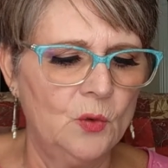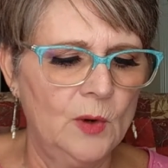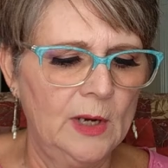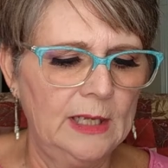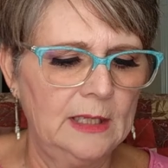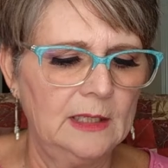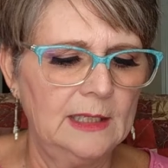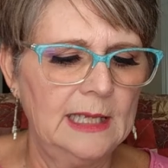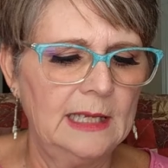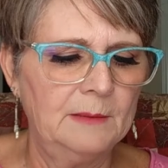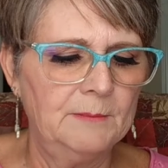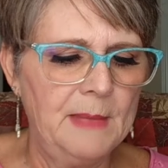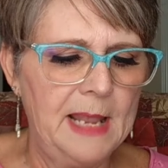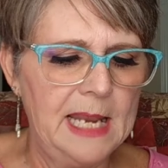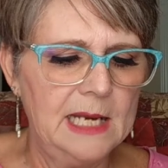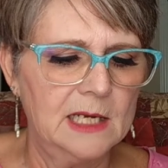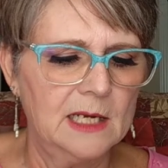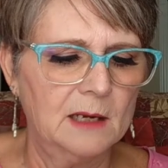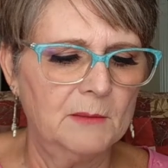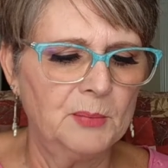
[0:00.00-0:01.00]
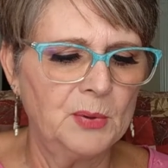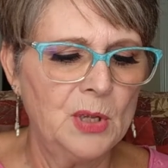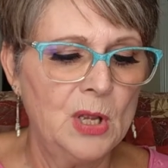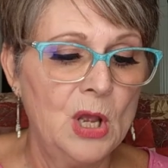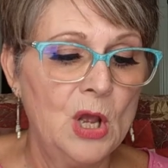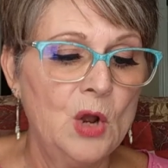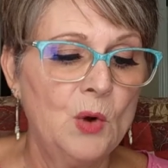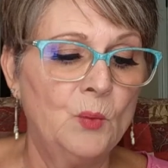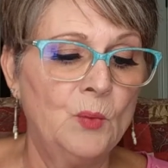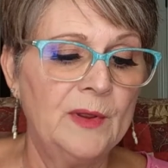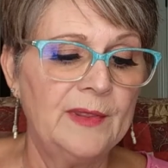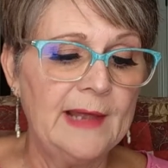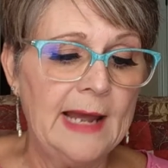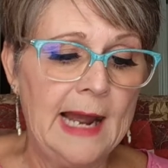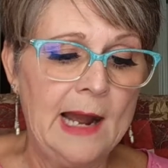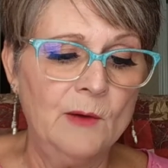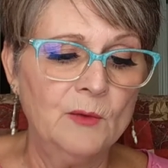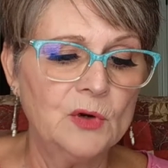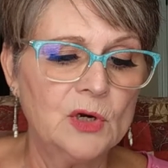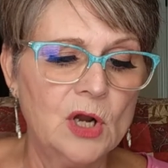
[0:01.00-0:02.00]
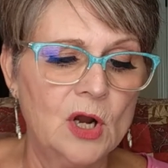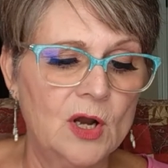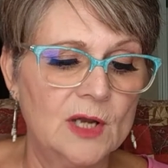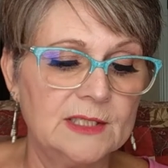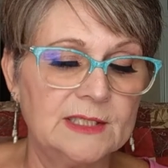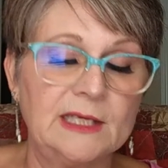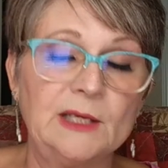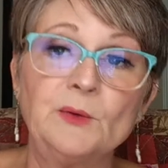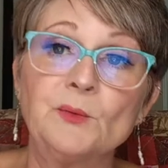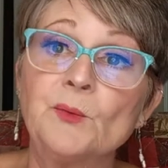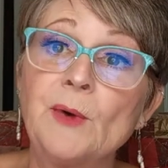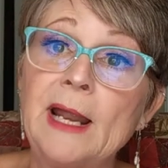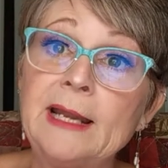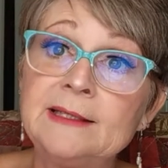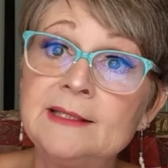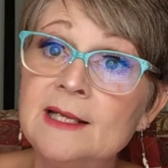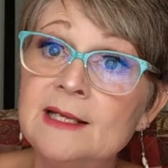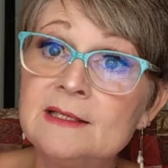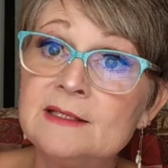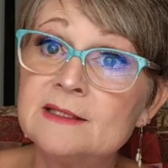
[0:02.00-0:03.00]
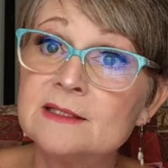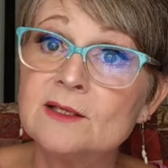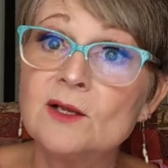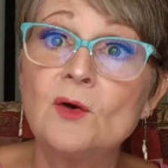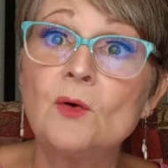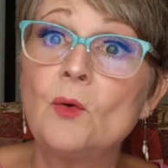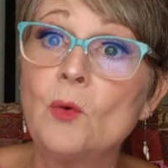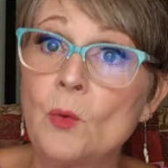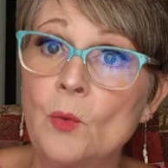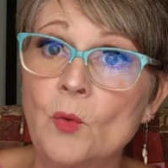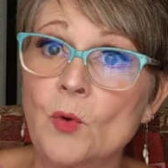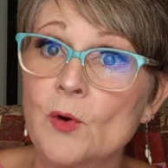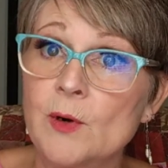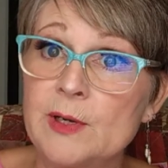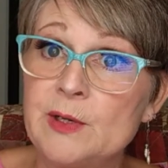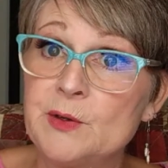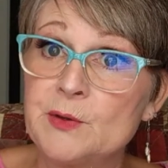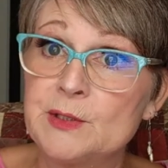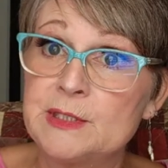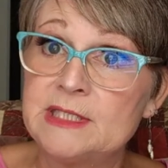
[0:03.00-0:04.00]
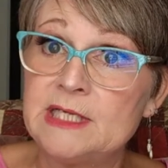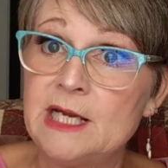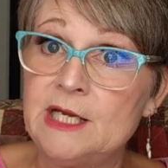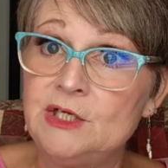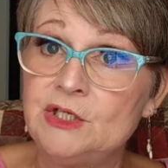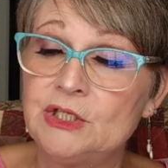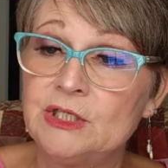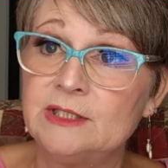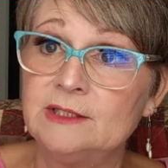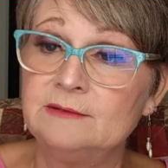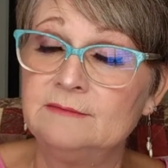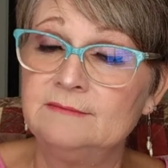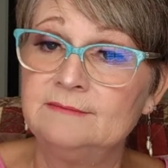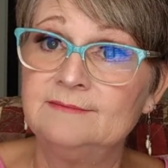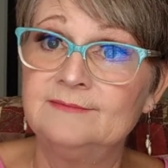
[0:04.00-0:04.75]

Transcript: oil, and makeup without causing redness or irritation.